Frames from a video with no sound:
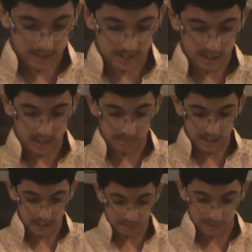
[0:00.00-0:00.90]
system
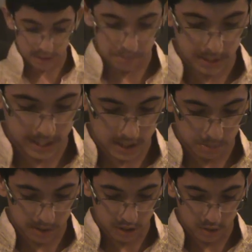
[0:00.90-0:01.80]
has been
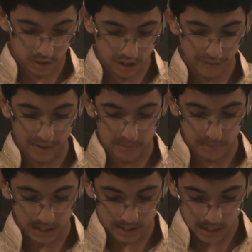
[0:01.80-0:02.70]
replaced with nuclear
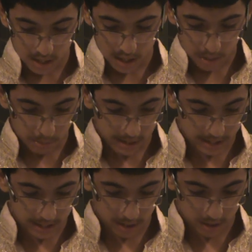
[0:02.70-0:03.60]
families where
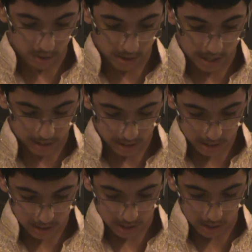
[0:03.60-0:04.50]
there are no
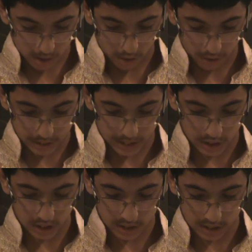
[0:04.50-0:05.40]
elders or they
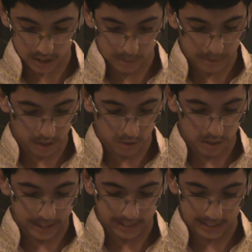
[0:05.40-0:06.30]
just come and go
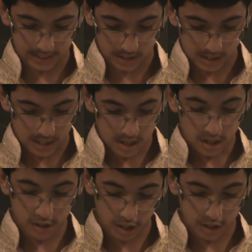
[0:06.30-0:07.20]
like guests.
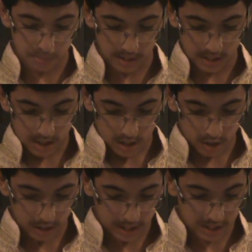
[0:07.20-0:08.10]
Trust me,
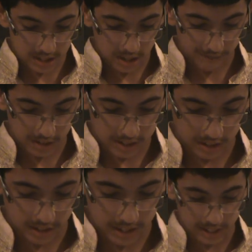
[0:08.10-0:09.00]
today's loveless,
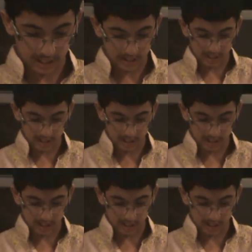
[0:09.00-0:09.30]
greedy and